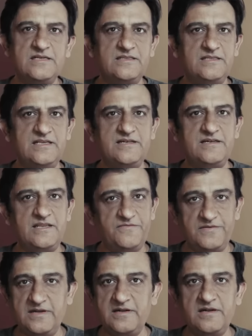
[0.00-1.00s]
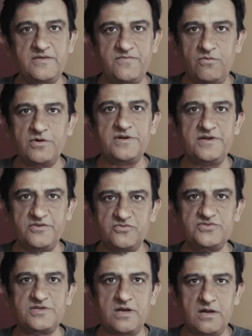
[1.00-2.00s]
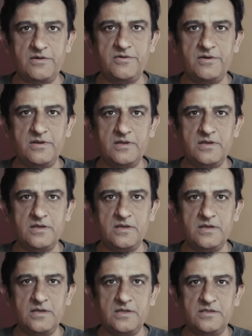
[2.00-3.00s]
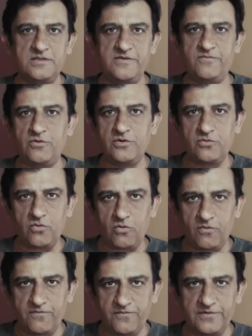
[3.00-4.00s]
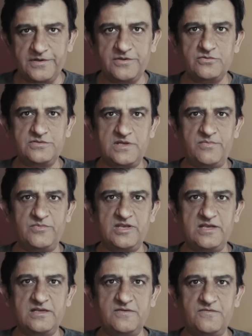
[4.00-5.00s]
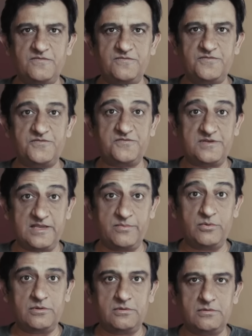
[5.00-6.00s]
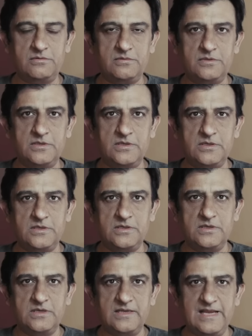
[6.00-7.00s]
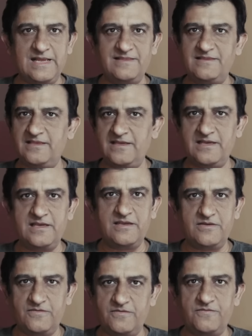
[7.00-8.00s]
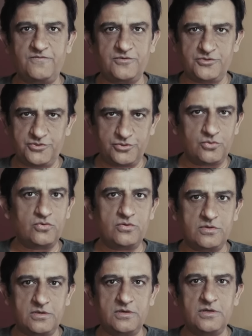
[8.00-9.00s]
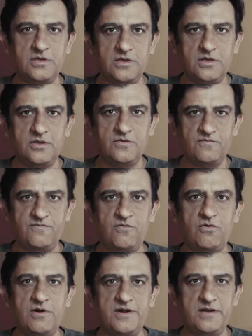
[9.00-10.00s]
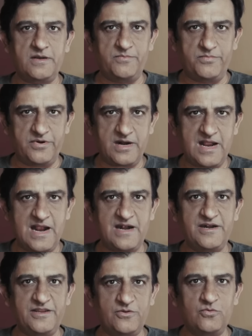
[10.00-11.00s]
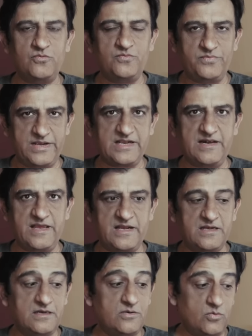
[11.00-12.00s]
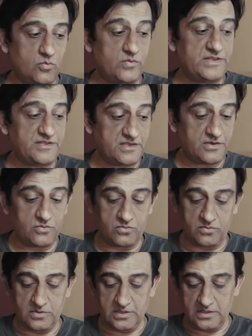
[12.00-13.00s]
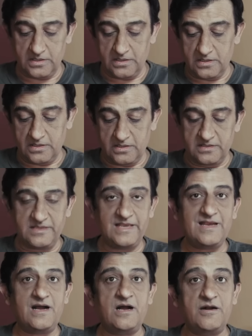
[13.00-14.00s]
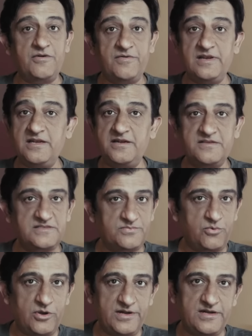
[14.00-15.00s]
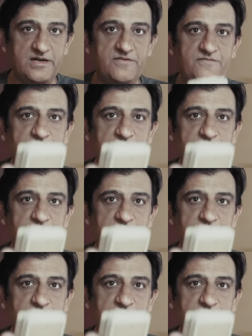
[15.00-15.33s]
They definitely want a new start. They want to offer you something stable. And they, for sure, want a brand new beginning with you. They are really disappointed